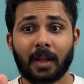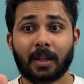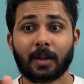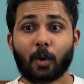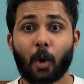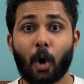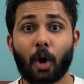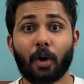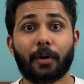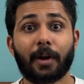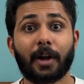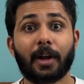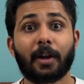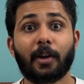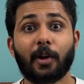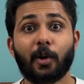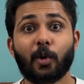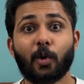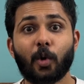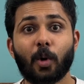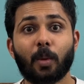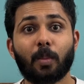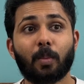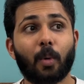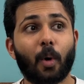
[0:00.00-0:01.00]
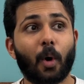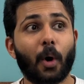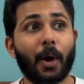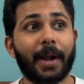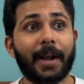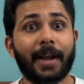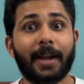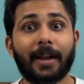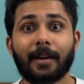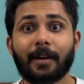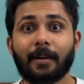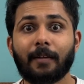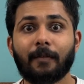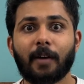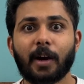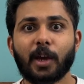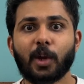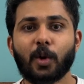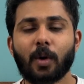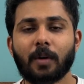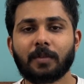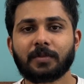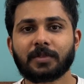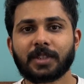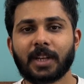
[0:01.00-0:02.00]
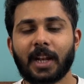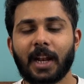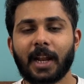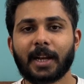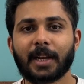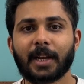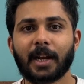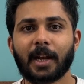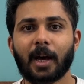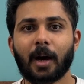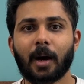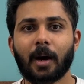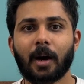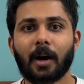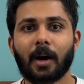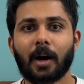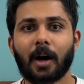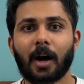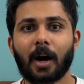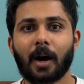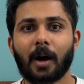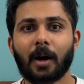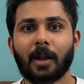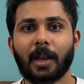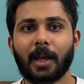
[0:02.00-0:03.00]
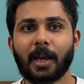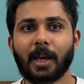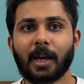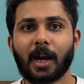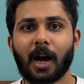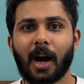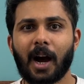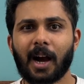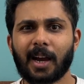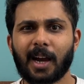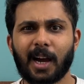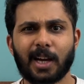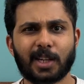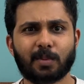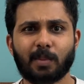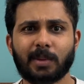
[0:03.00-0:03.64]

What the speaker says: contrary to your point, why you have selected Akash